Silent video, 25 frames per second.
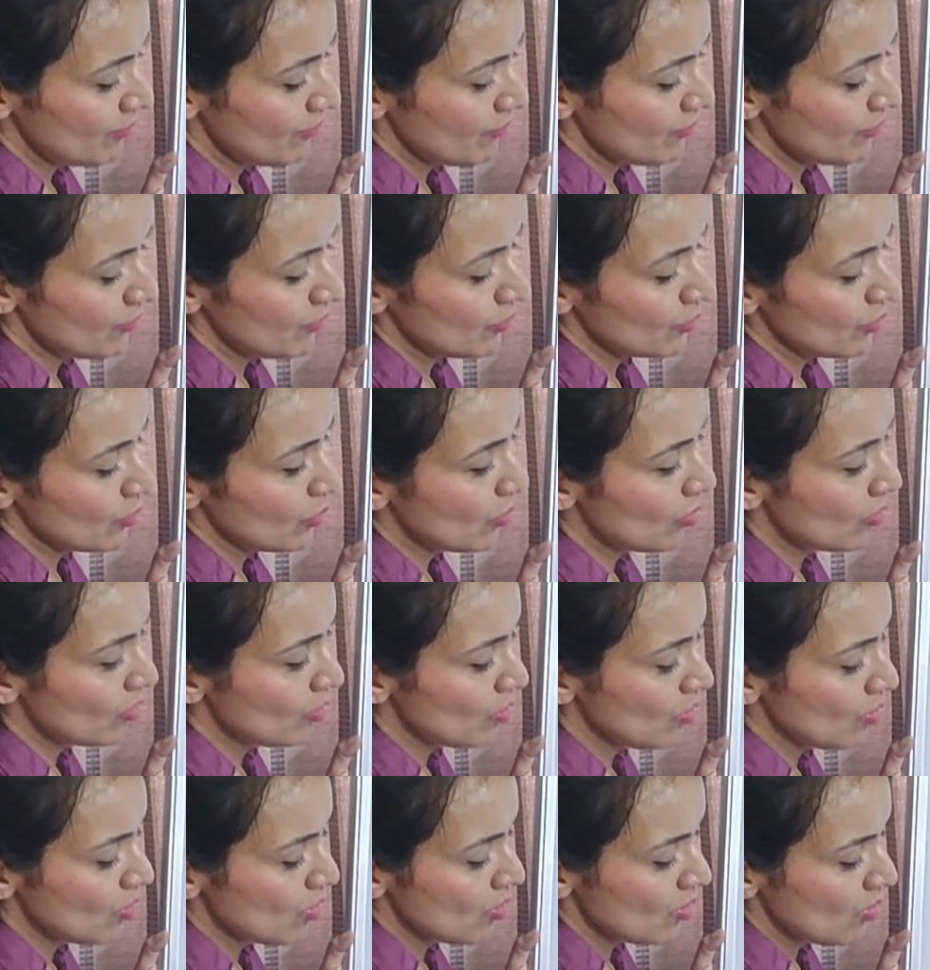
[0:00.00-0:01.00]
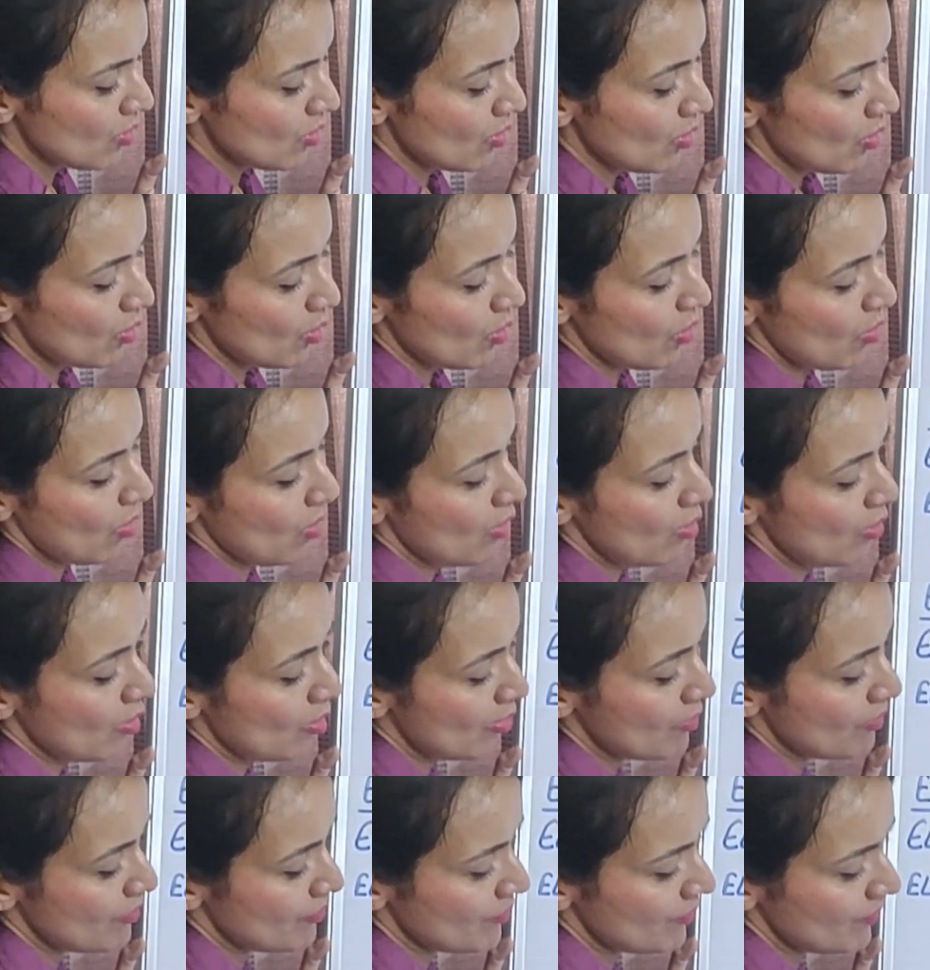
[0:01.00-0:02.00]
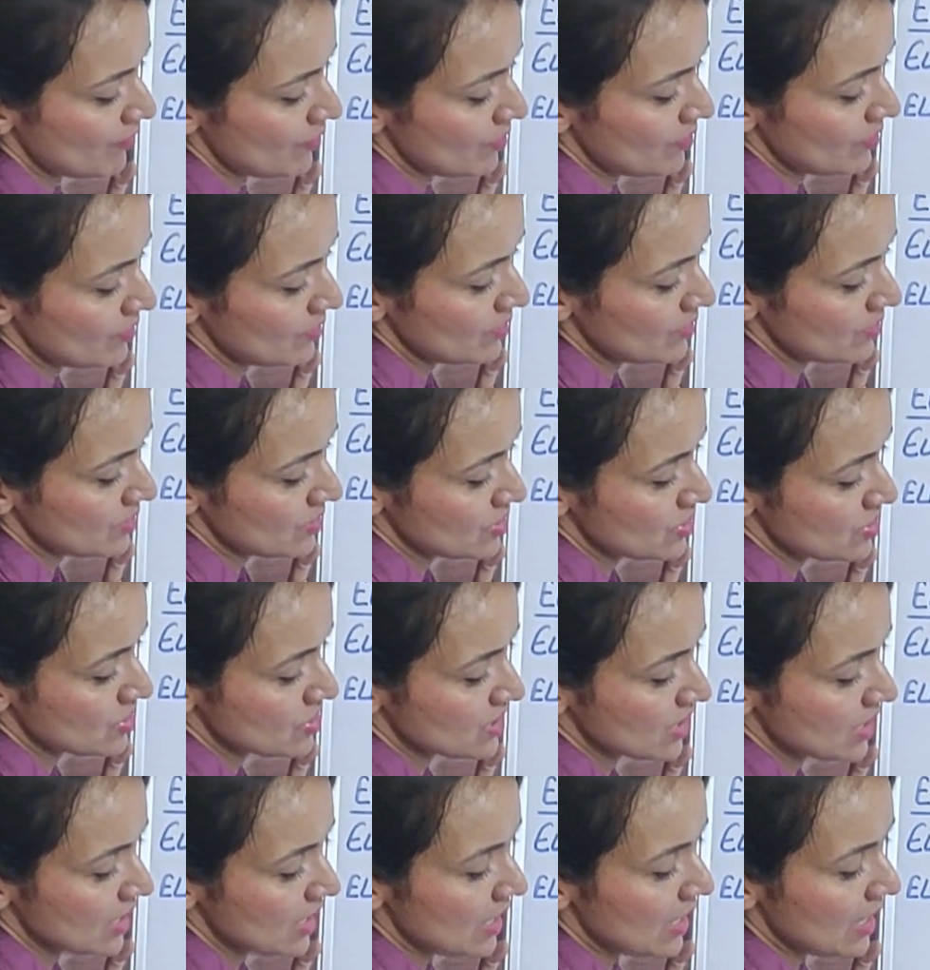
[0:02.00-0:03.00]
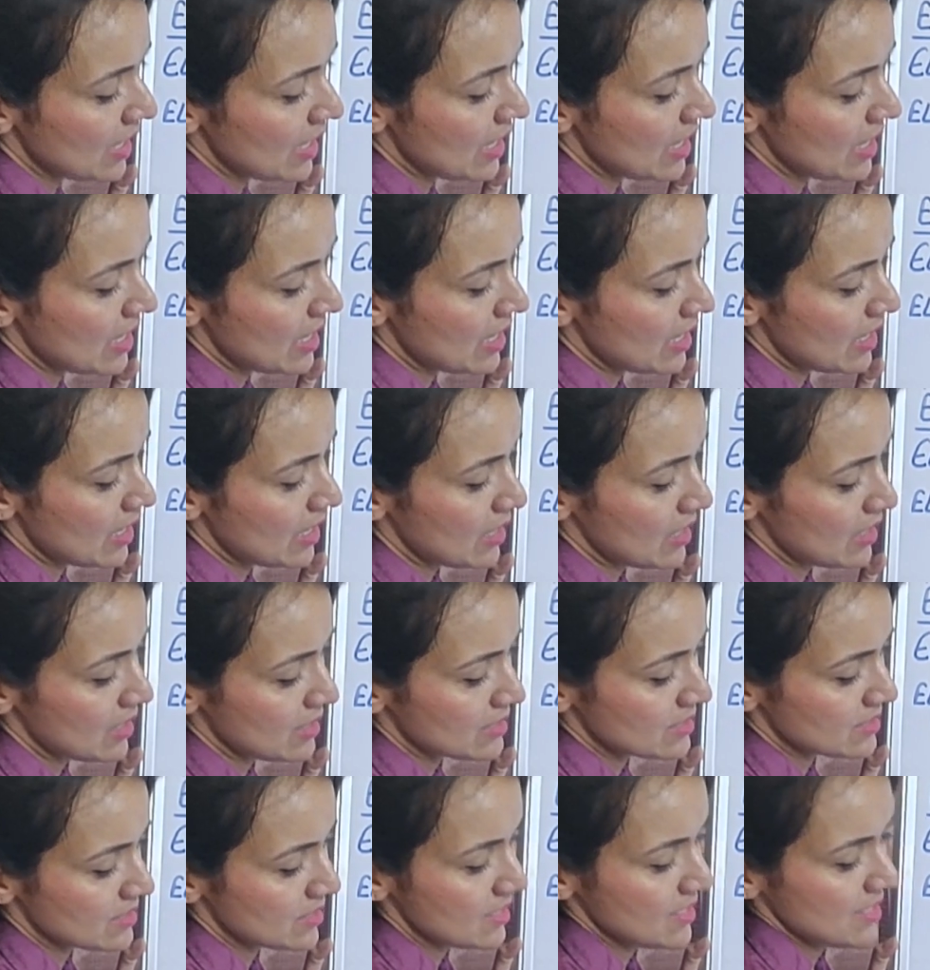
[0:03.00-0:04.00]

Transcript: flow of charge.